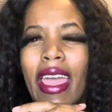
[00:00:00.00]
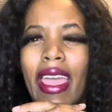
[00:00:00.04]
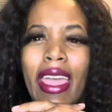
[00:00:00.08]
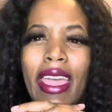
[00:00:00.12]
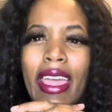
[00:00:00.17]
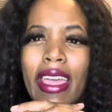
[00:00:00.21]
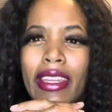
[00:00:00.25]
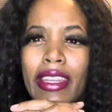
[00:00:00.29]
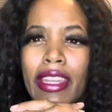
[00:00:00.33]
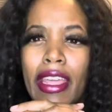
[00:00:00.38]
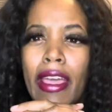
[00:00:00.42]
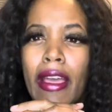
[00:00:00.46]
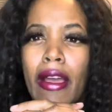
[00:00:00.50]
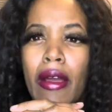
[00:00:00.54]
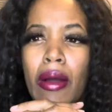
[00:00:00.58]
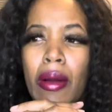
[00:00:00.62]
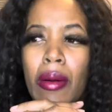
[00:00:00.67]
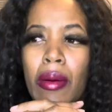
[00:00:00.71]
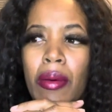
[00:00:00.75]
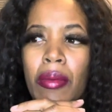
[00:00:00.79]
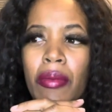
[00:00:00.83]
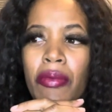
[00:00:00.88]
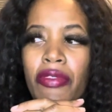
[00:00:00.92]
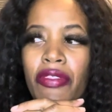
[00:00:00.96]
and now
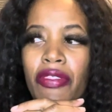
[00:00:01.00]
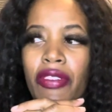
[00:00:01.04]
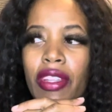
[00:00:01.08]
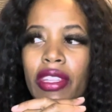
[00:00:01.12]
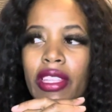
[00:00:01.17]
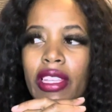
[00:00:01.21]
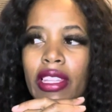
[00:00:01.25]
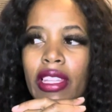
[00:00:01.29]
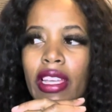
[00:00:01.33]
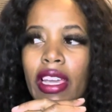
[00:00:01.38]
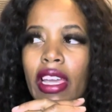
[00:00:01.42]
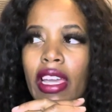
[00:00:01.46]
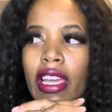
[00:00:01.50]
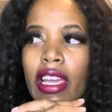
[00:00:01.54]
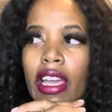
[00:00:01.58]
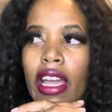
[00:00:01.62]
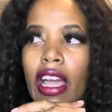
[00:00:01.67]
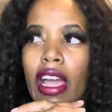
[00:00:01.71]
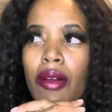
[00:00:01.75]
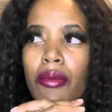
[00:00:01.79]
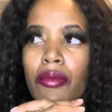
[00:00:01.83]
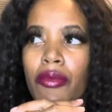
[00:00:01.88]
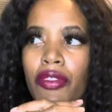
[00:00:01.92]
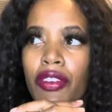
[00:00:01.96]
I'm feeling like
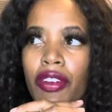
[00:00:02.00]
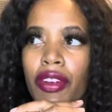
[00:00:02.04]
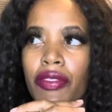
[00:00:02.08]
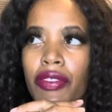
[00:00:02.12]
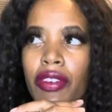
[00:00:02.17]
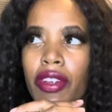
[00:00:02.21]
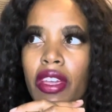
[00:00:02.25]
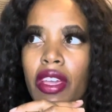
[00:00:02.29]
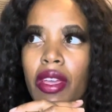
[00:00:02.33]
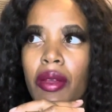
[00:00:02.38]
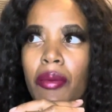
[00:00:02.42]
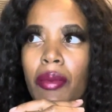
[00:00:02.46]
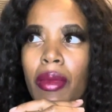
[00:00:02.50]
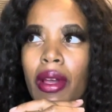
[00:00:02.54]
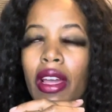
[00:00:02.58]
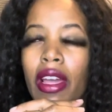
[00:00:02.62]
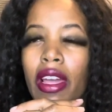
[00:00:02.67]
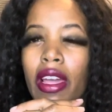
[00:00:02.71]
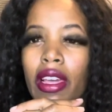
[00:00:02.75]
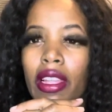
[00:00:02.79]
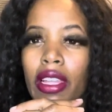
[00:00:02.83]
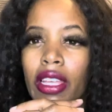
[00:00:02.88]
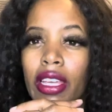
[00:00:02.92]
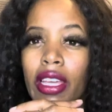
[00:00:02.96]
I'm further in
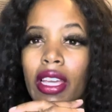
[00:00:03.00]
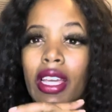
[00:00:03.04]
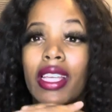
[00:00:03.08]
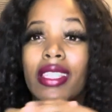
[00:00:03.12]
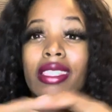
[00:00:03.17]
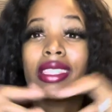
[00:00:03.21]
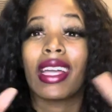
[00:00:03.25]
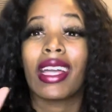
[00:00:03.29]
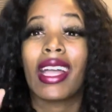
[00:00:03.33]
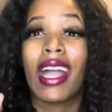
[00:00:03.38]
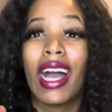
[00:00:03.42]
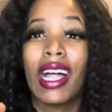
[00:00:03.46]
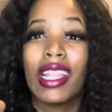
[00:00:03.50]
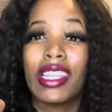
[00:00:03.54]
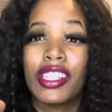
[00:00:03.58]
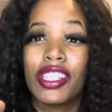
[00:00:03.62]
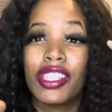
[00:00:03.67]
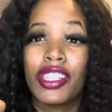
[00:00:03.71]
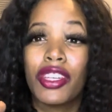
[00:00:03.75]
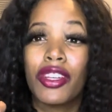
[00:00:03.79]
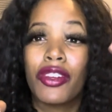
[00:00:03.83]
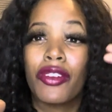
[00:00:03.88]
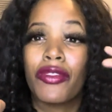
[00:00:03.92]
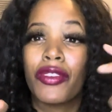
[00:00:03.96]
my like
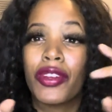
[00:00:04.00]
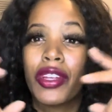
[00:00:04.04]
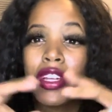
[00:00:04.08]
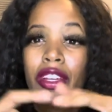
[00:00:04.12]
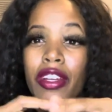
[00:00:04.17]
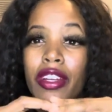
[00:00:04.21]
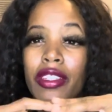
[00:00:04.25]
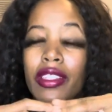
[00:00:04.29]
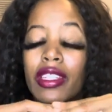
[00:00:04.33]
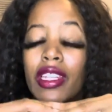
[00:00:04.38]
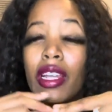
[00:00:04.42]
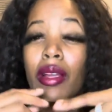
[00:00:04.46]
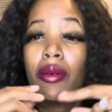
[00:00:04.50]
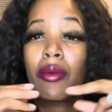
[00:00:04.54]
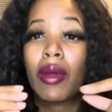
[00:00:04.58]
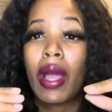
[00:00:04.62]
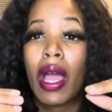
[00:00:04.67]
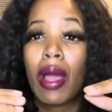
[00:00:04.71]
psychology career that I'm,